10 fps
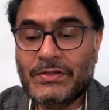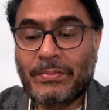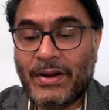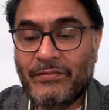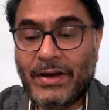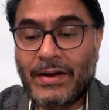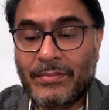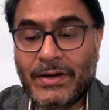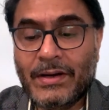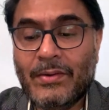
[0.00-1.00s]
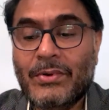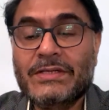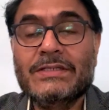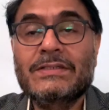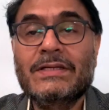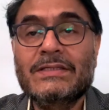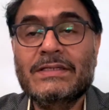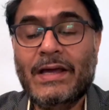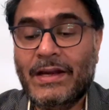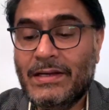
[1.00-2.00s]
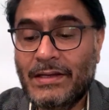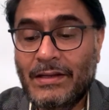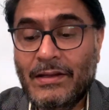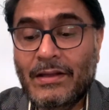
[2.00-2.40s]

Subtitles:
Private Limited versus DCIT.